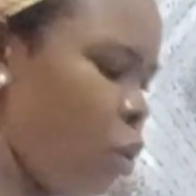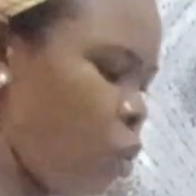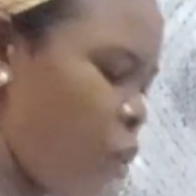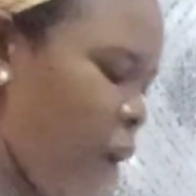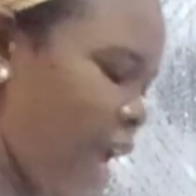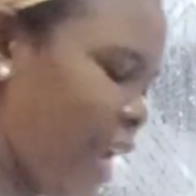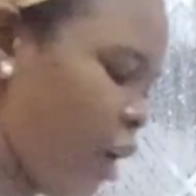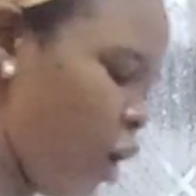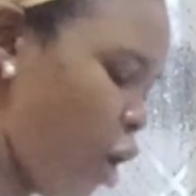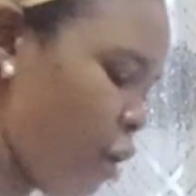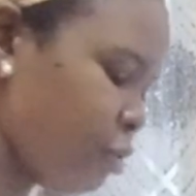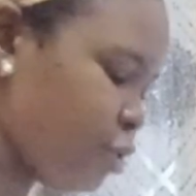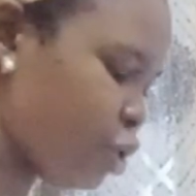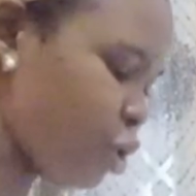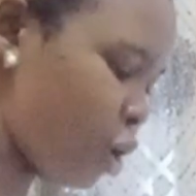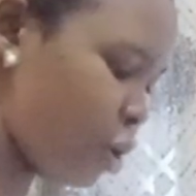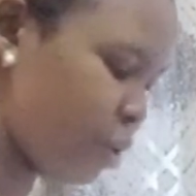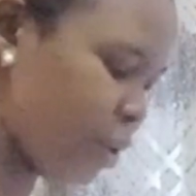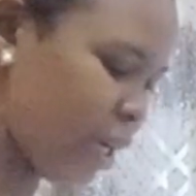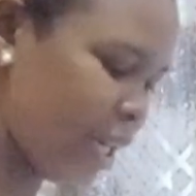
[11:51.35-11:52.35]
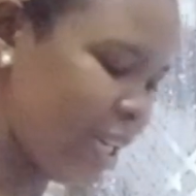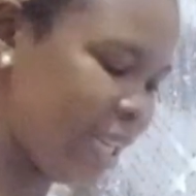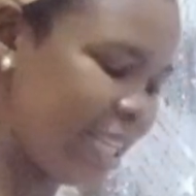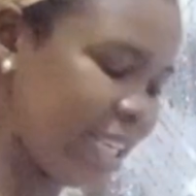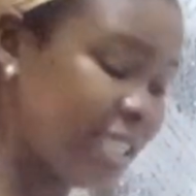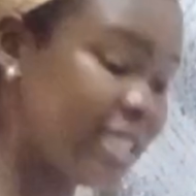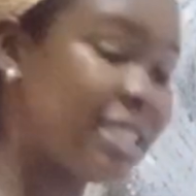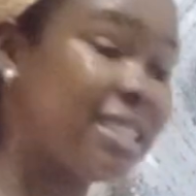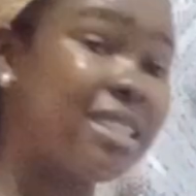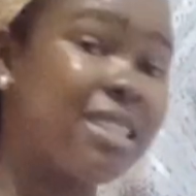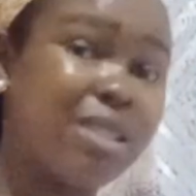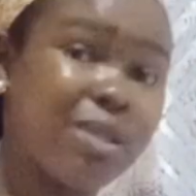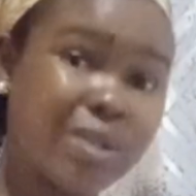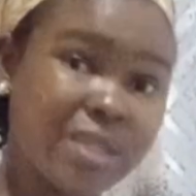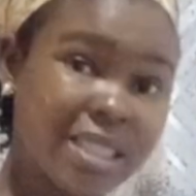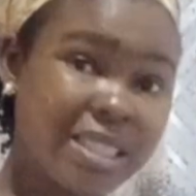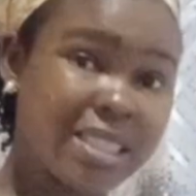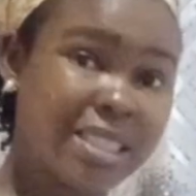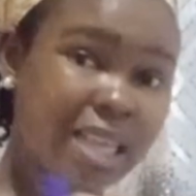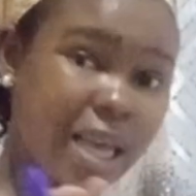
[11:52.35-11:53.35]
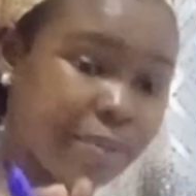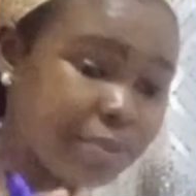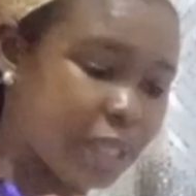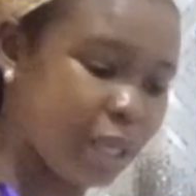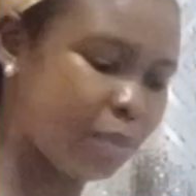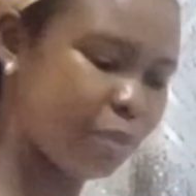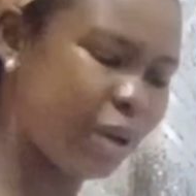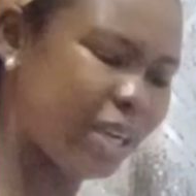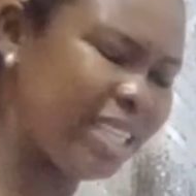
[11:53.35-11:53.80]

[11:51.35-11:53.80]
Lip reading: While offshoring is still the same thing,